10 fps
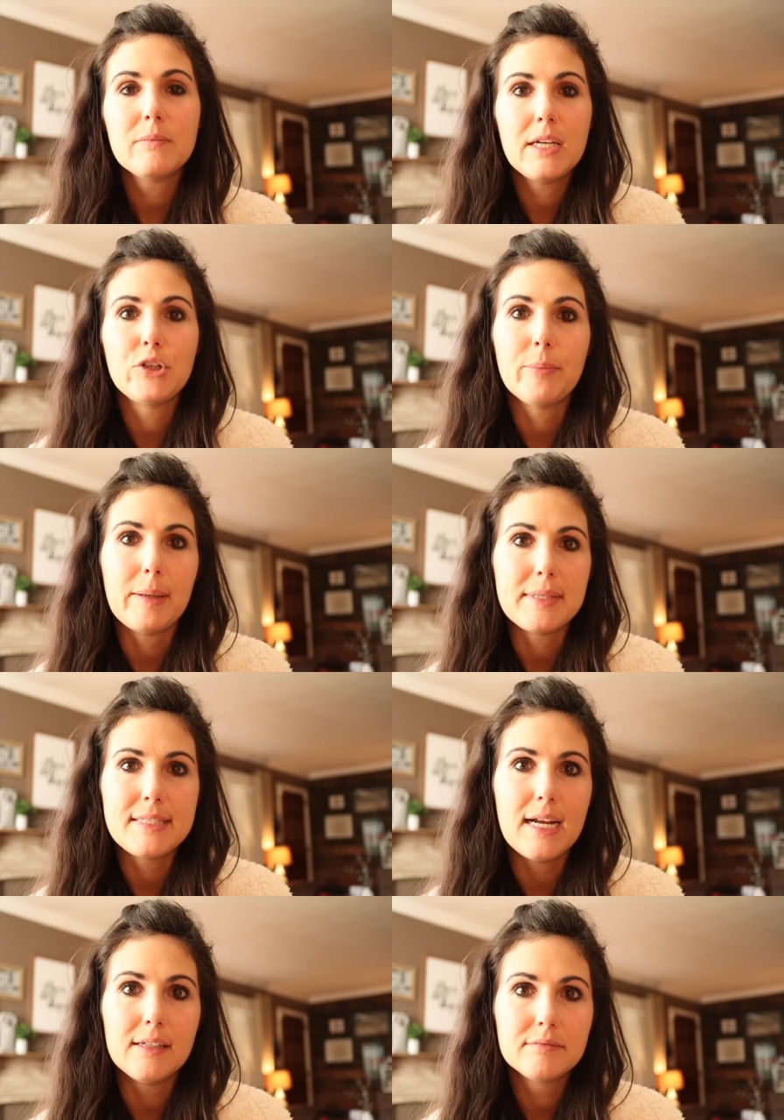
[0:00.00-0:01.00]
And your baby's
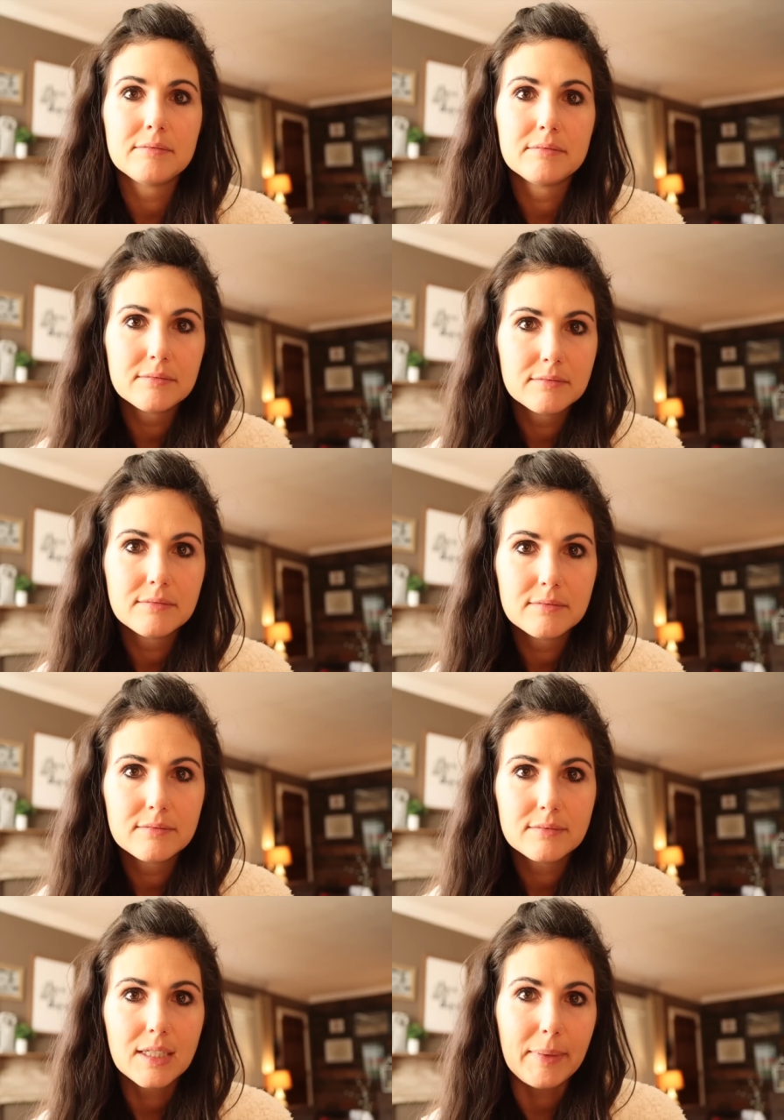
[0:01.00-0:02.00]
dead.
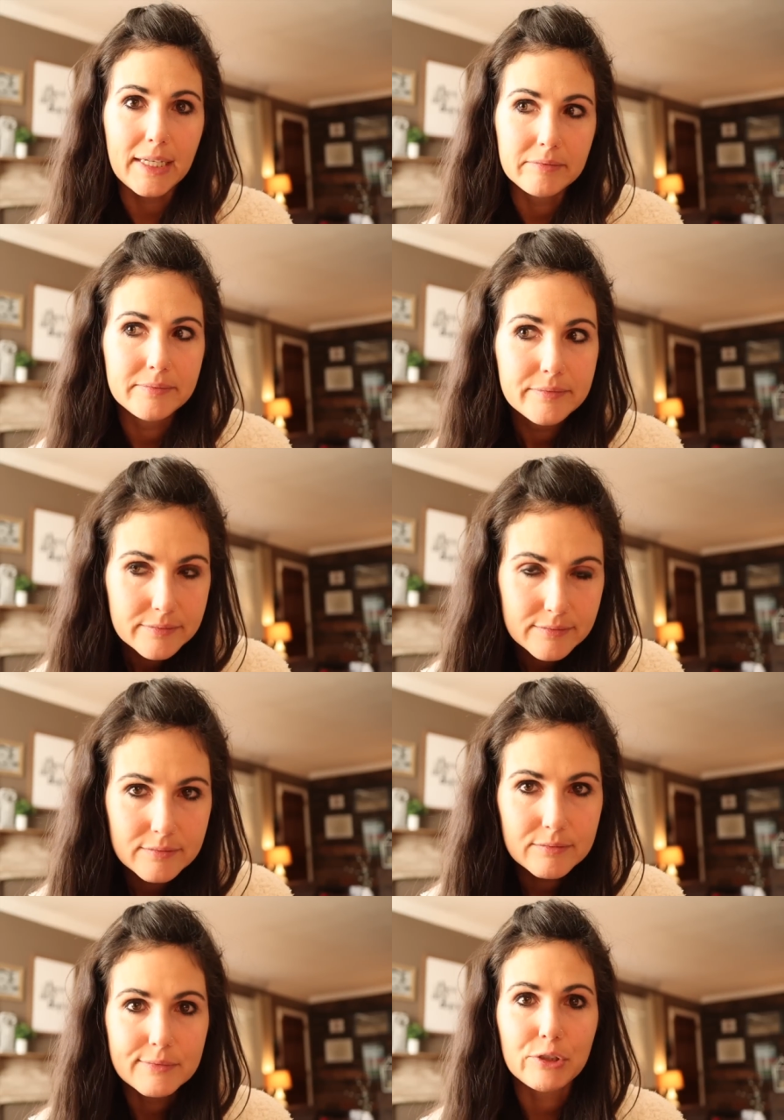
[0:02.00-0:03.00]
I mean,
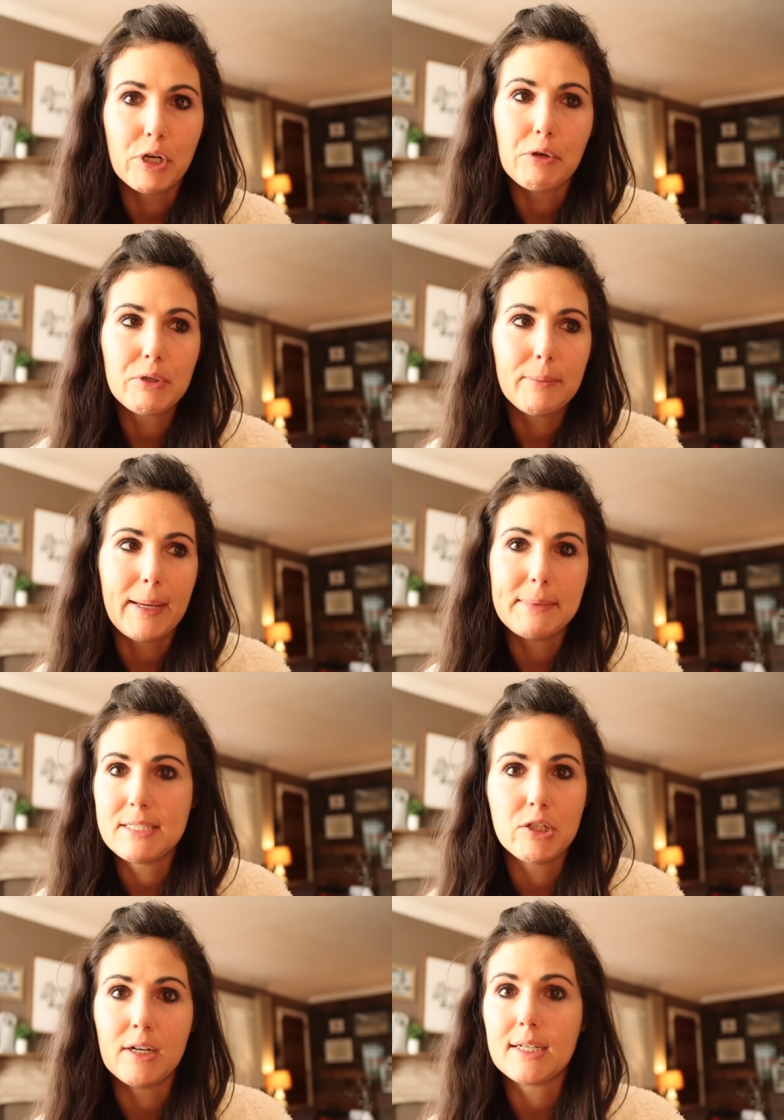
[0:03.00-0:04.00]
you know, you're not
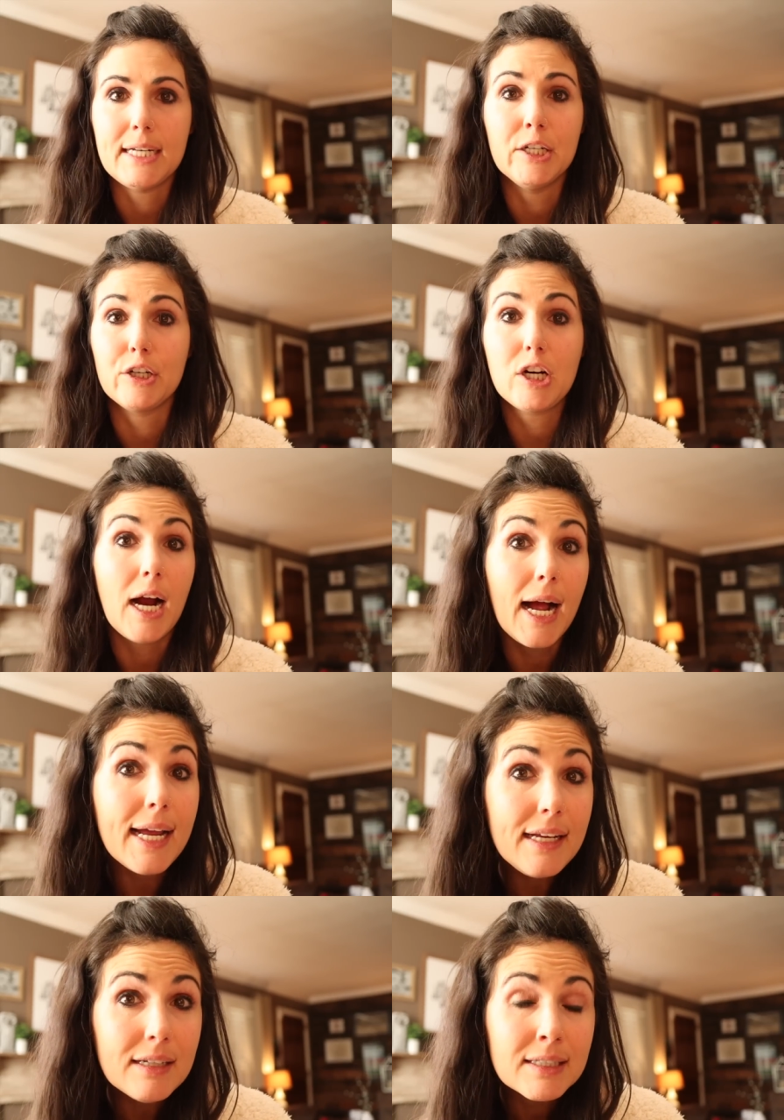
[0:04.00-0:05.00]
going to hear her
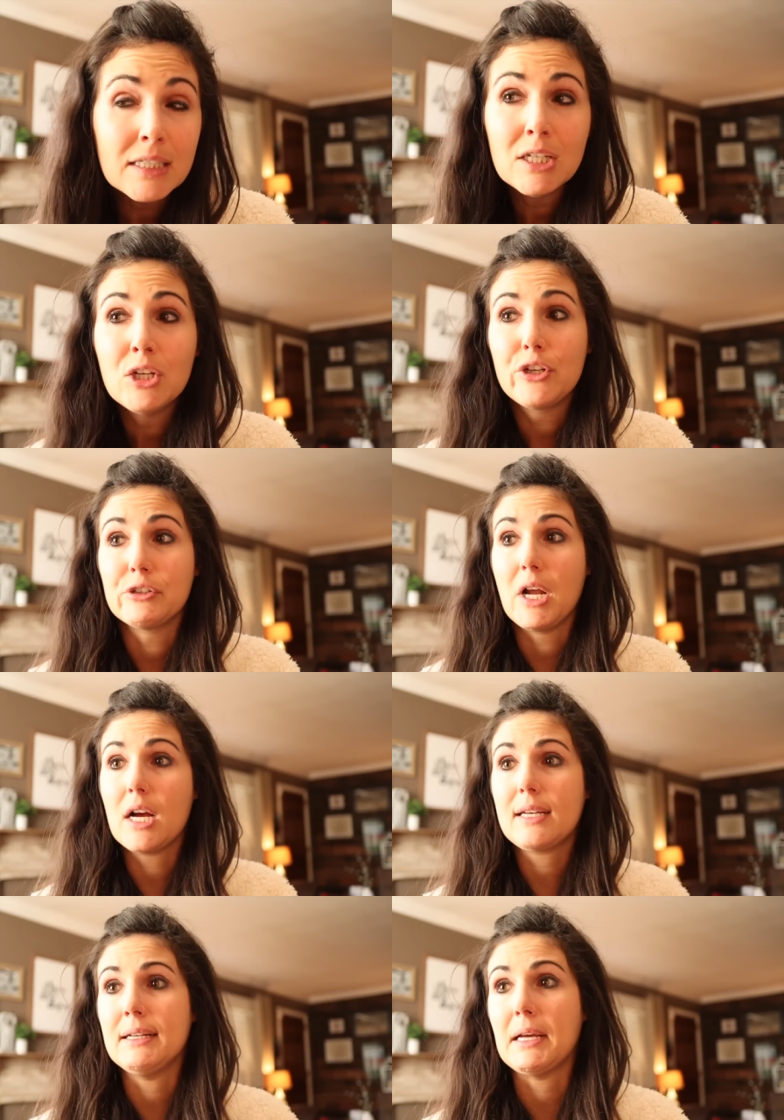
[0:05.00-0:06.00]
cry. You're
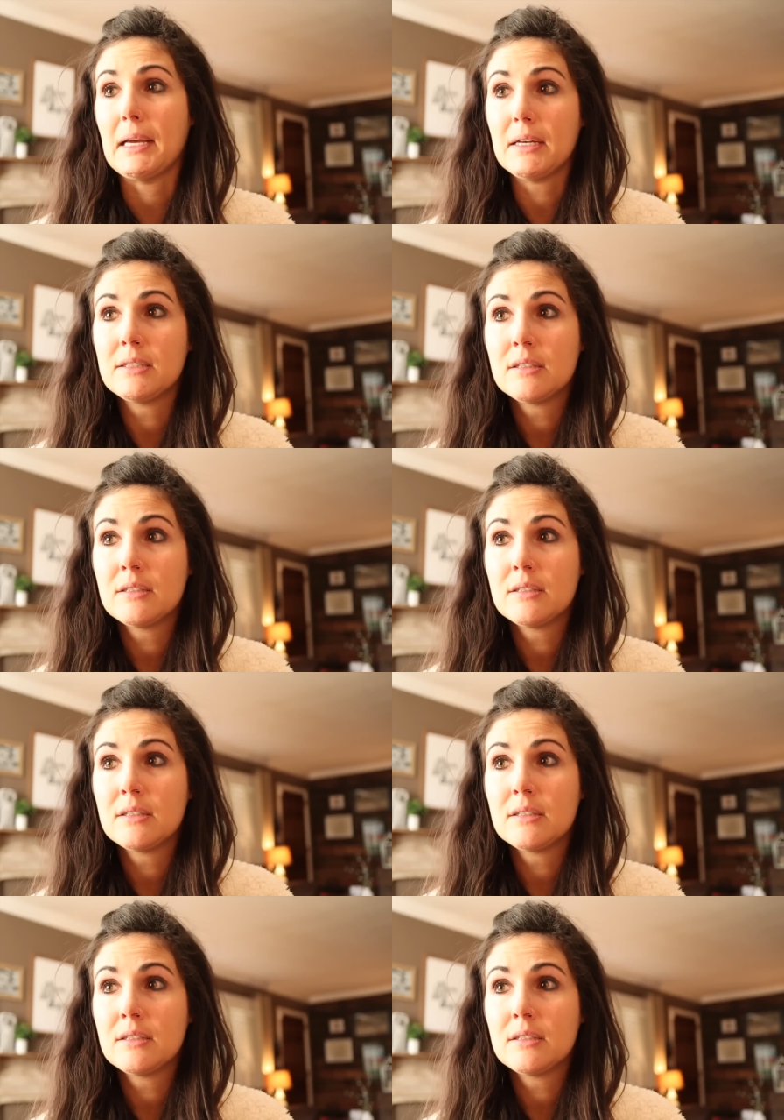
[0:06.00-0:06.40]
not going to